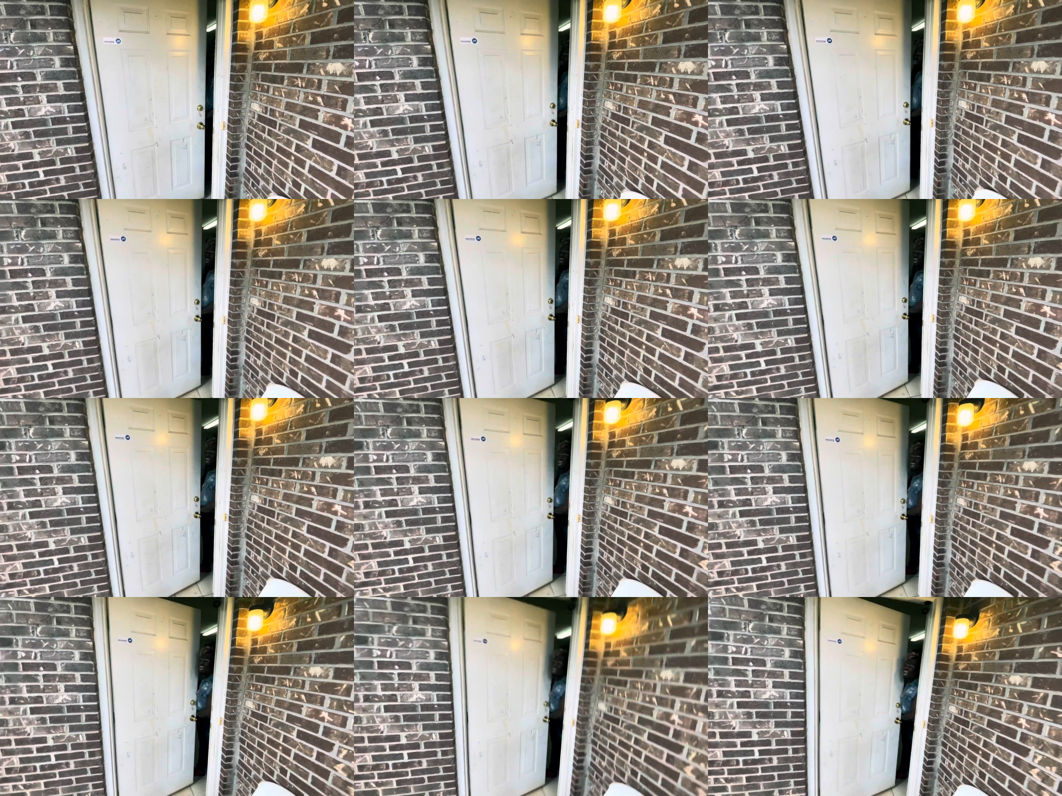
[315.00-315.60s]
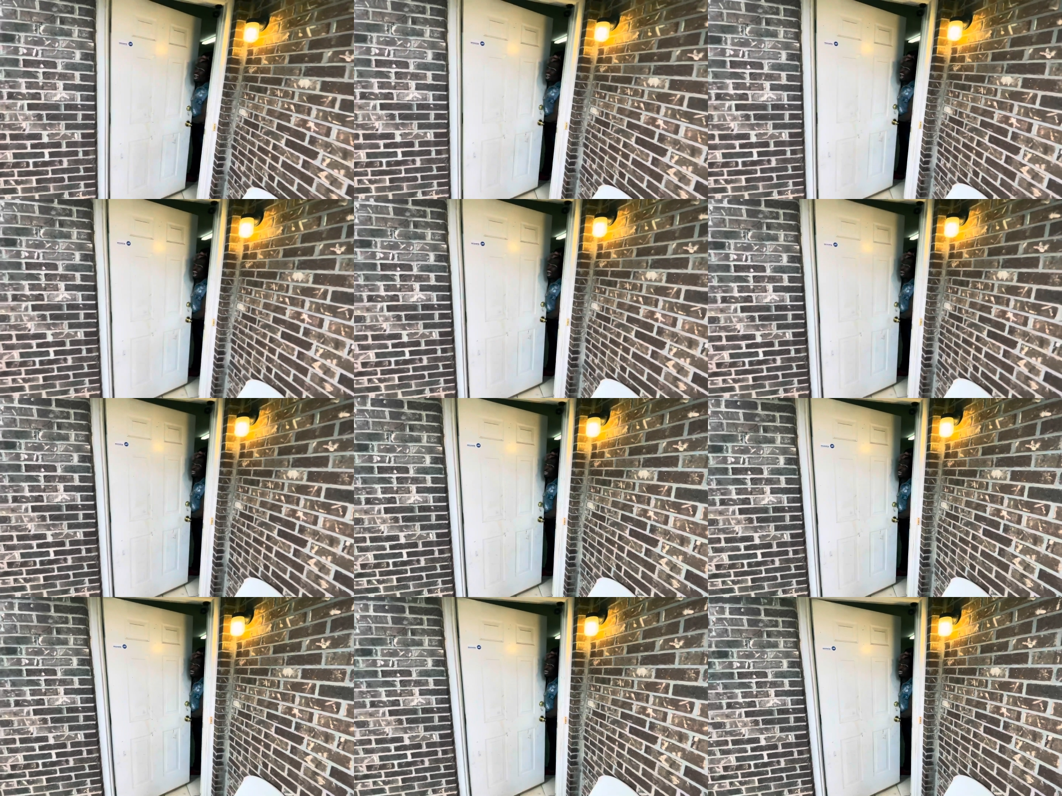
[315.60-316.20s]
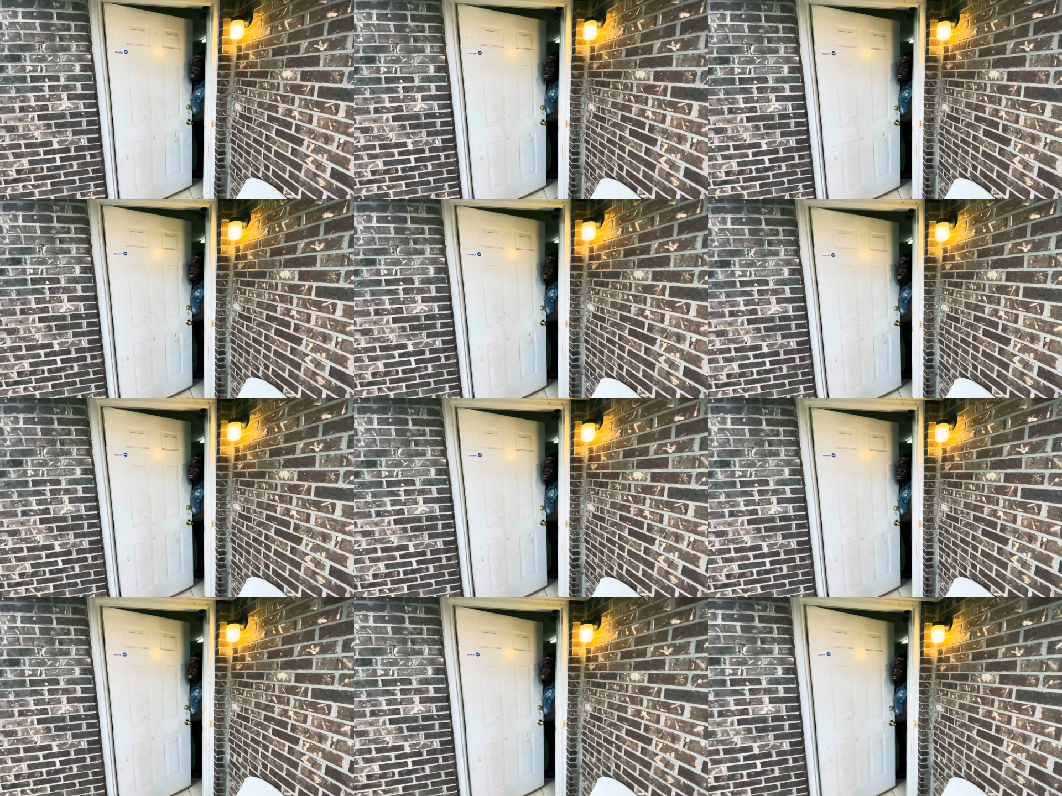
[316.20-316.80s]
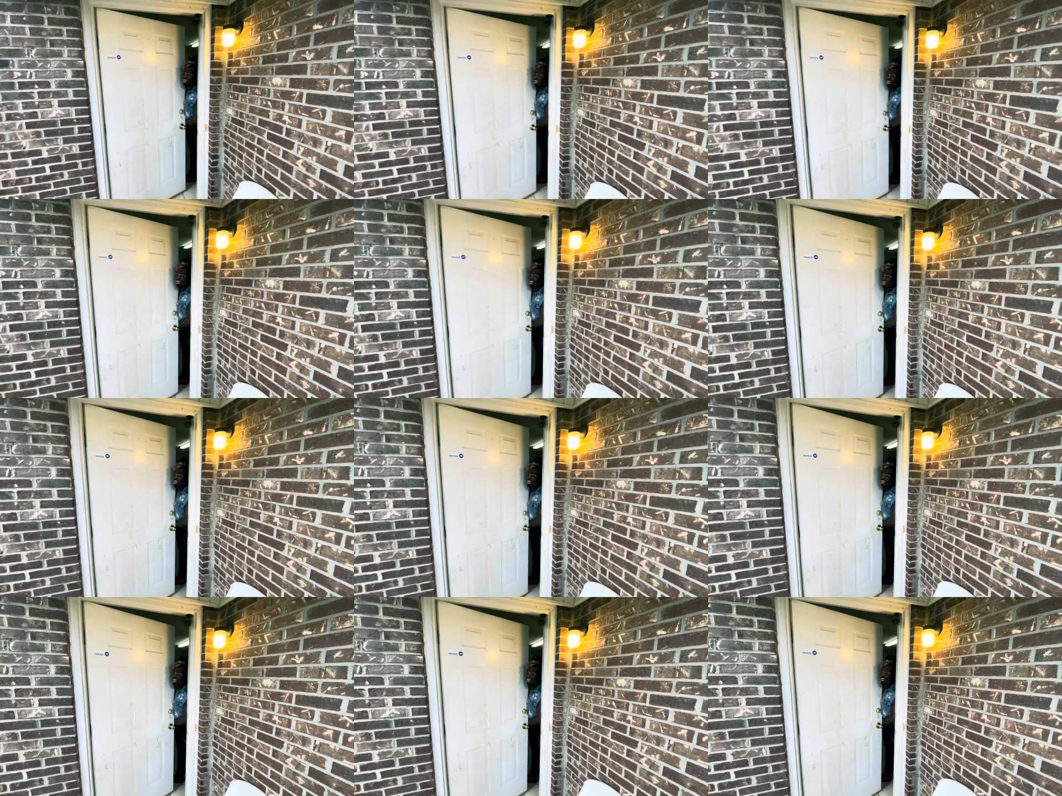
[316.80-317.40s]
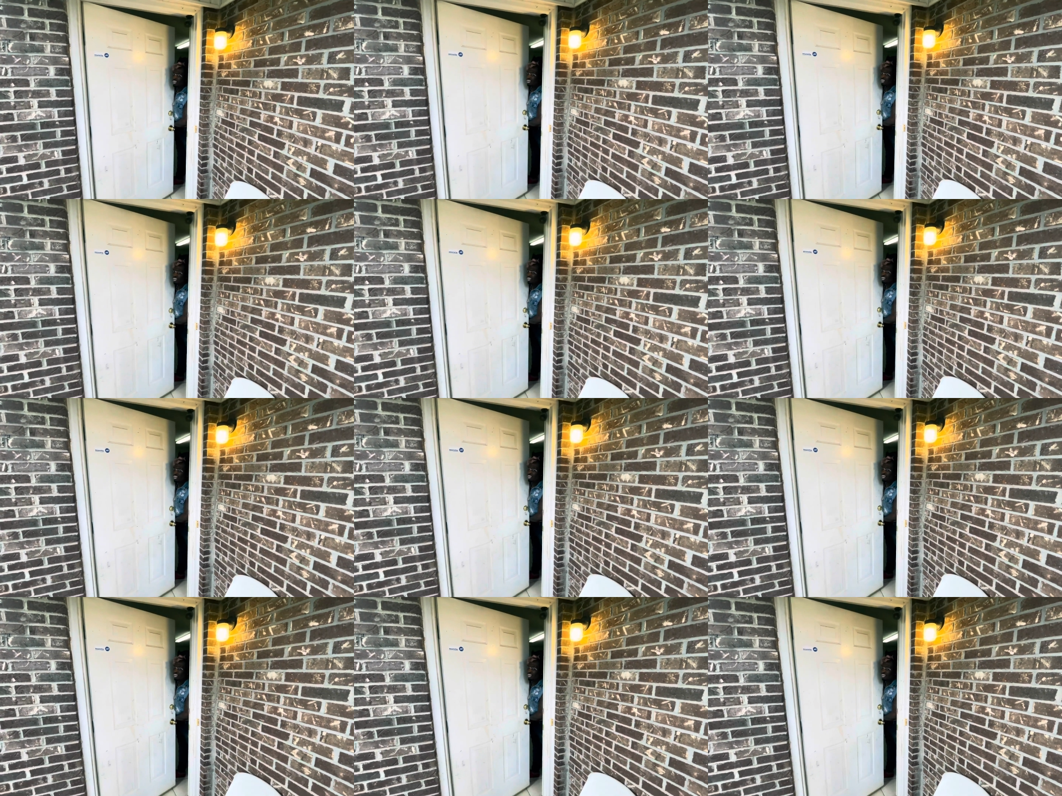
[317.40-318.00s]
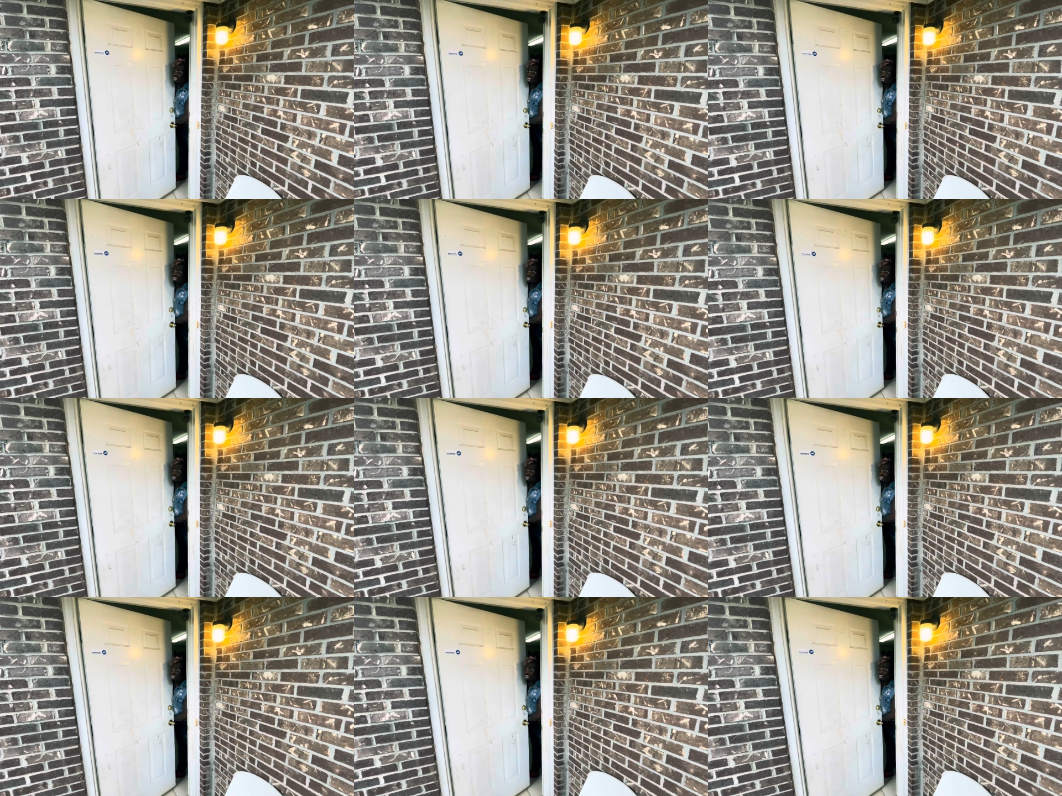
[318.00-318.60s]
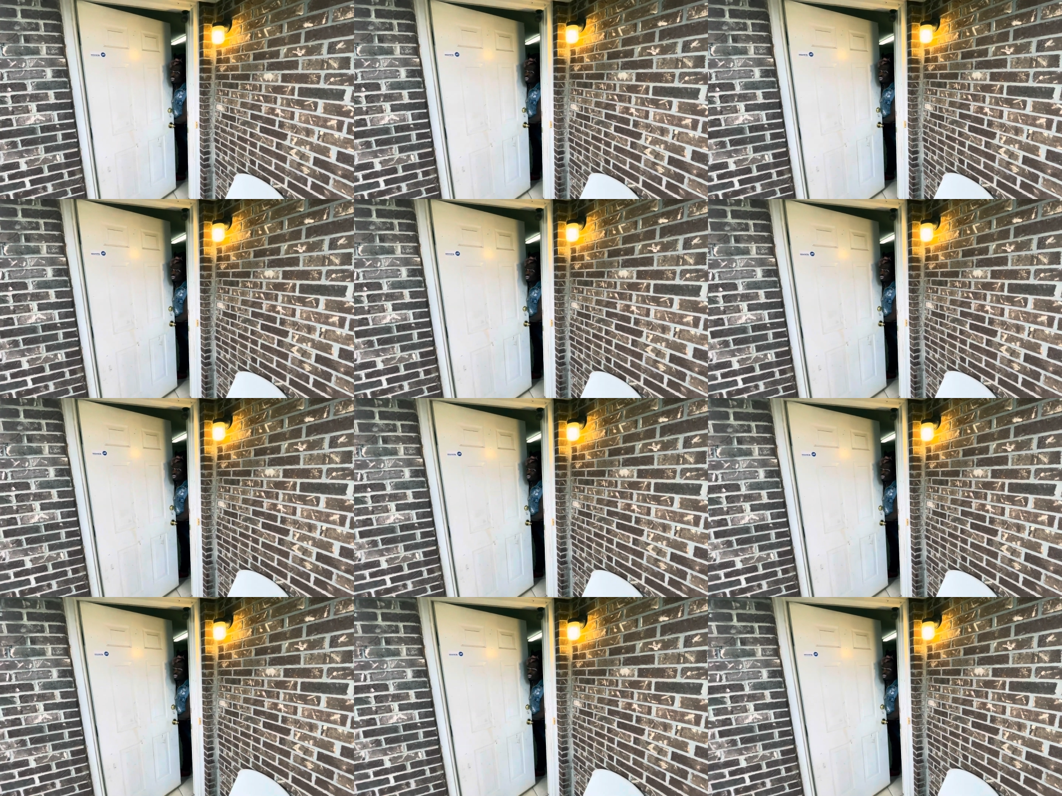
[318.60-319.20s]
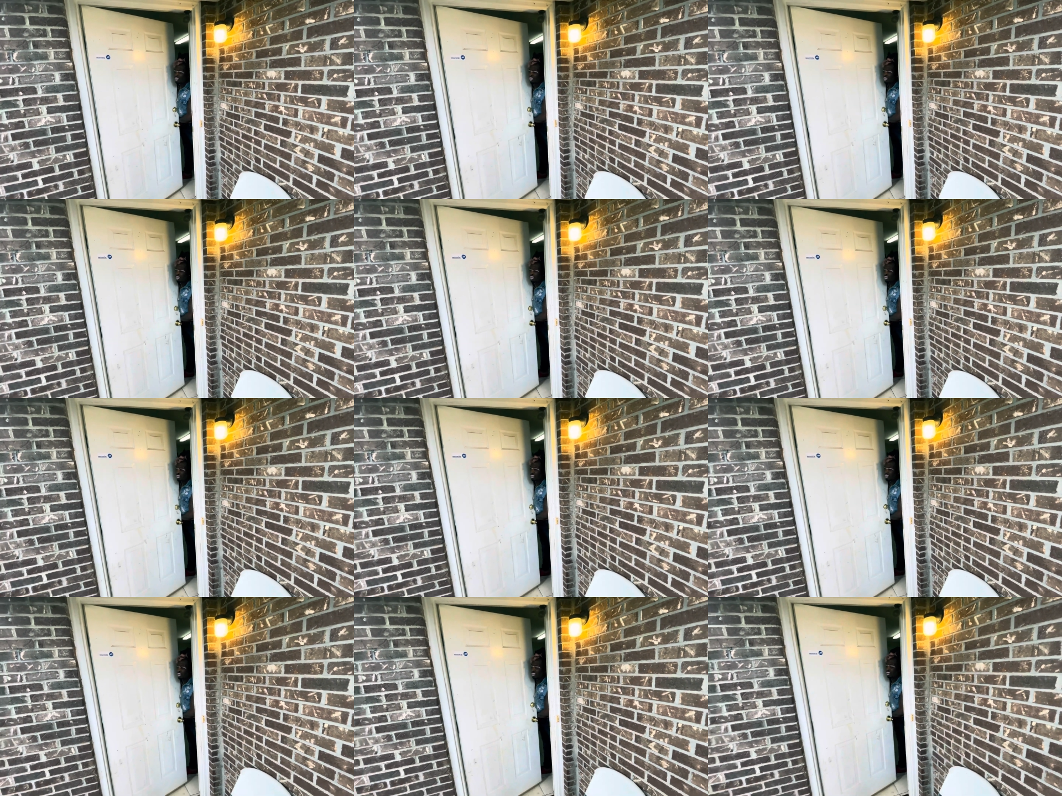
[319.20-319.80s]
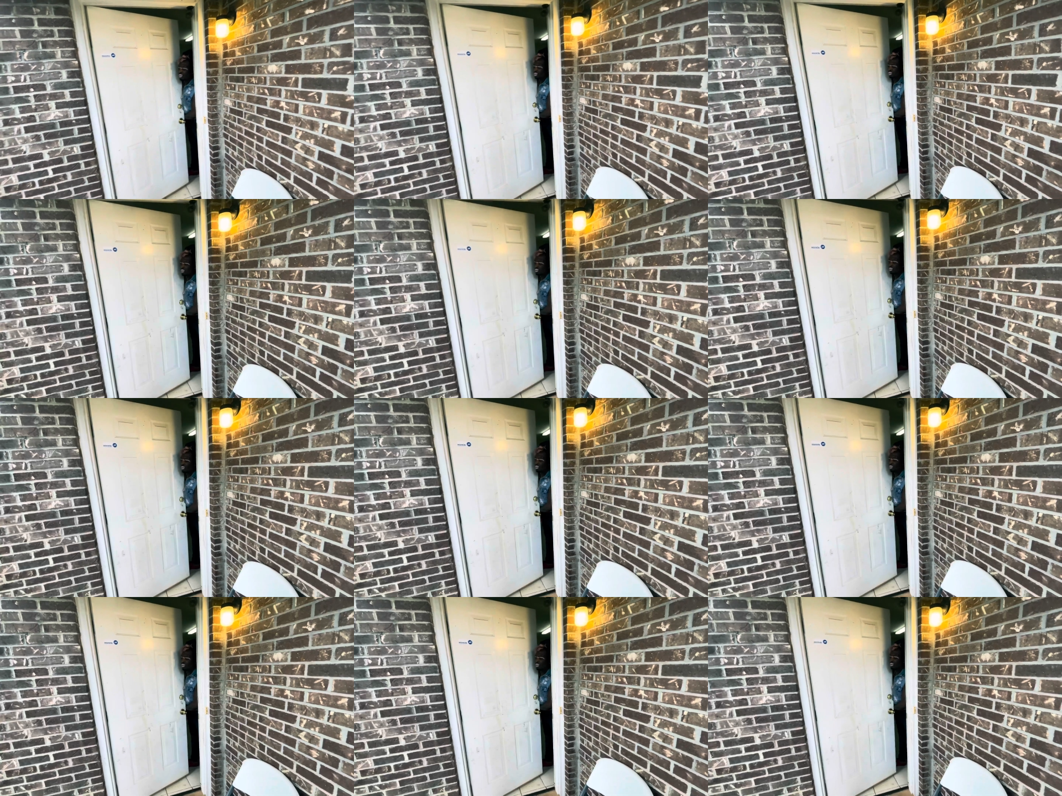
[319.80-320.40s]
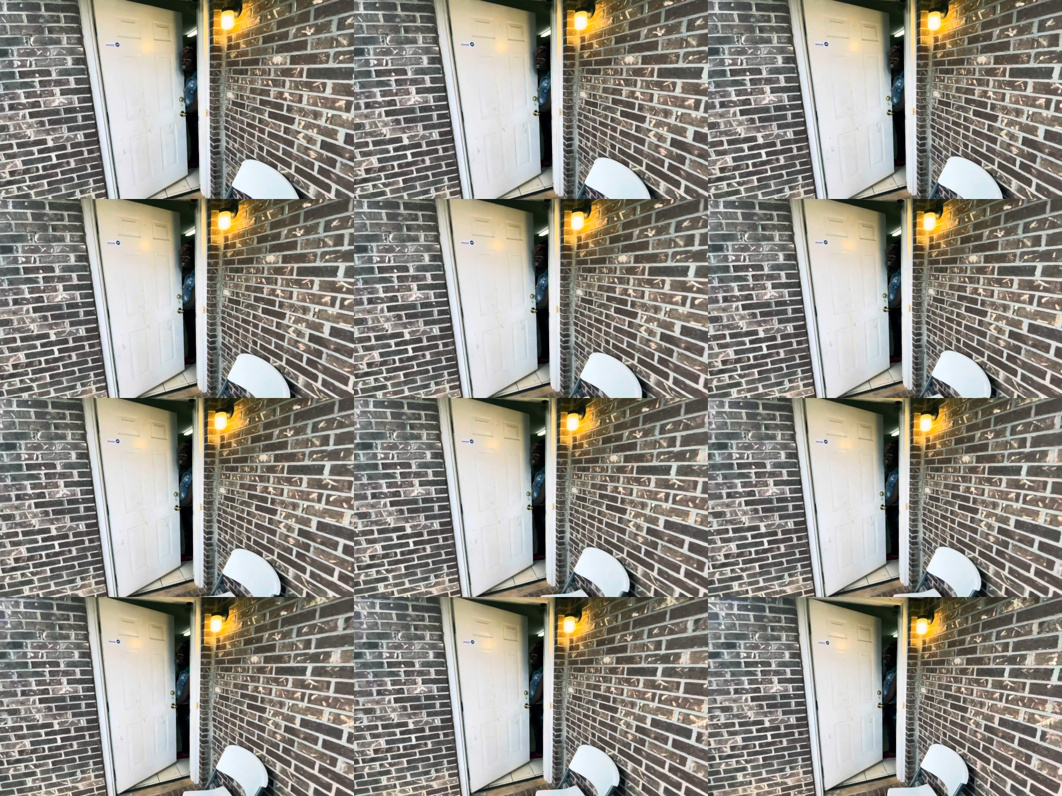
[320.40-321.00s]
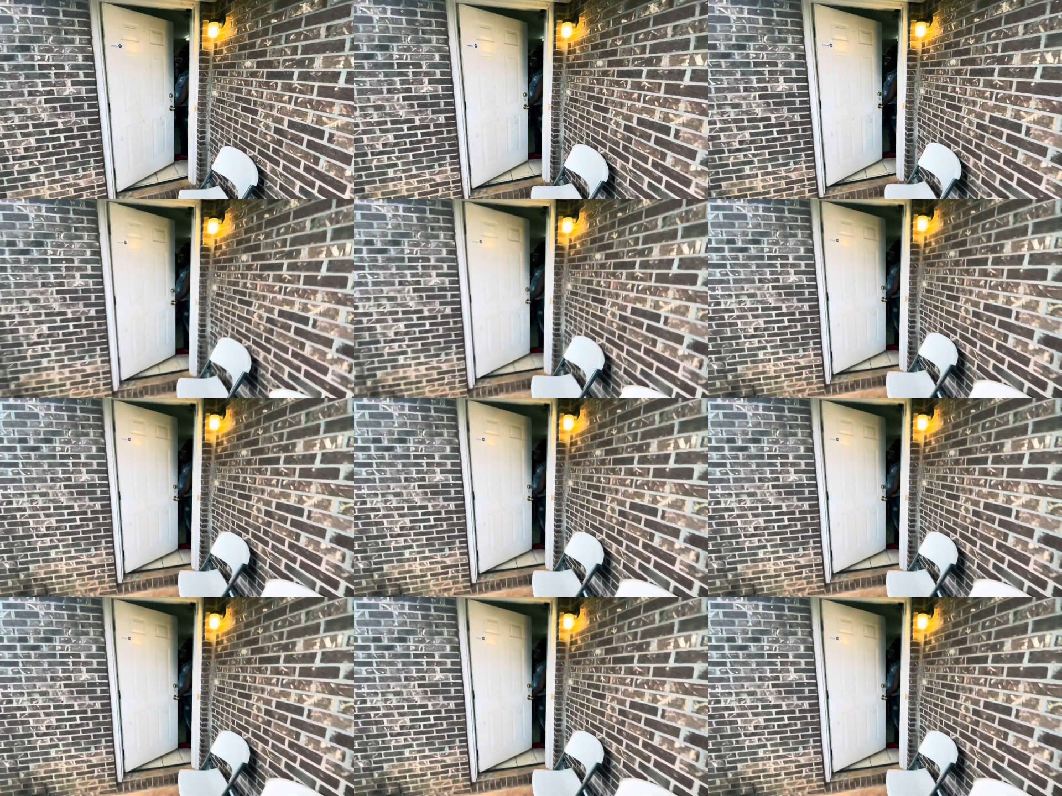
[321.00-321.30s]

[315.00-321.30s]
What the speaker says: [unreadable: no face in view]